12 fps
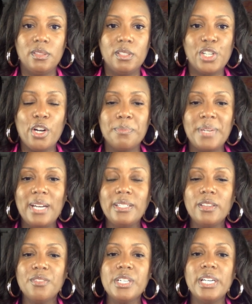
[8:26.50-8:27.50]
Term
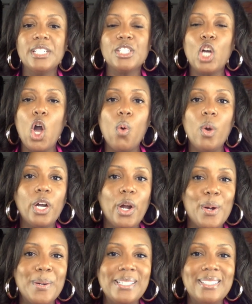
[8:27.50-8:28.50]
93 is
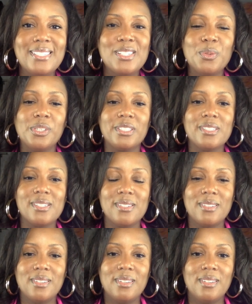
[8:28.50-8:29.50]
co-occurring disorders.
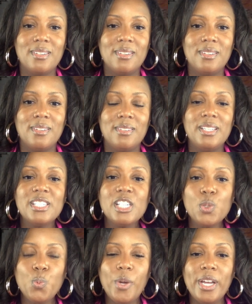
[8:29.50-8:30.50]
This
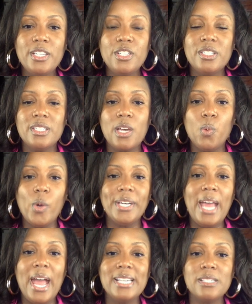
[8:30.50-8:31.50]
is when
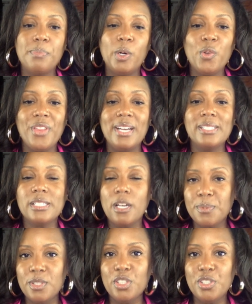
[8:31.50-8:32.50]
someone has both a
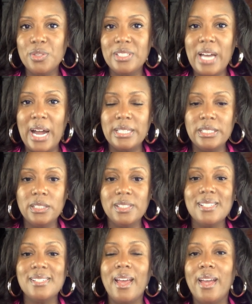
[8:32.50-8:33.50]
substance use
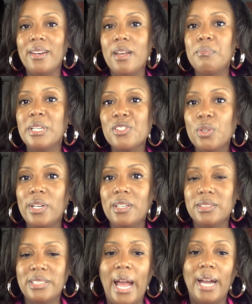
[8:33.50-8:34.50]
diagnosis and a mental
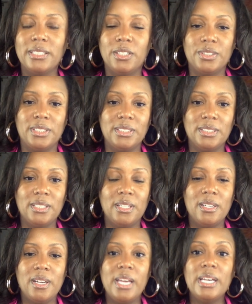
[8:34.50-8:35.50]
health diagnosis.
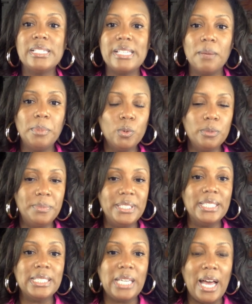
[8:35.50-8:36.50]
An example would
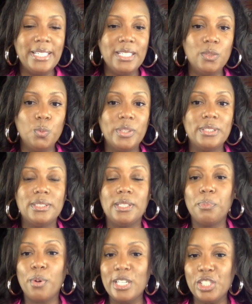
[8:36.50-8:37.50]
be a client with
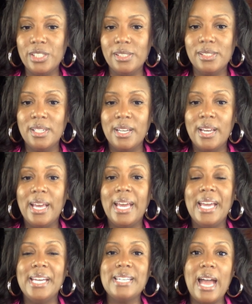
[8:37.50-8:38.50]
depression
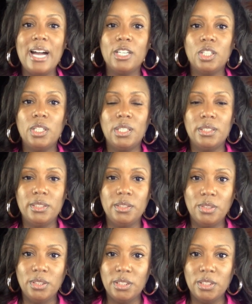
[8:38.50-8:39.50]
and alcohol
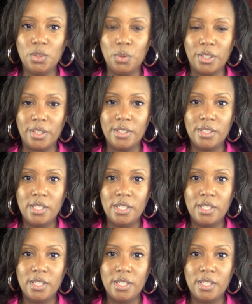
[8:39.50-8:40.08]
use disorder.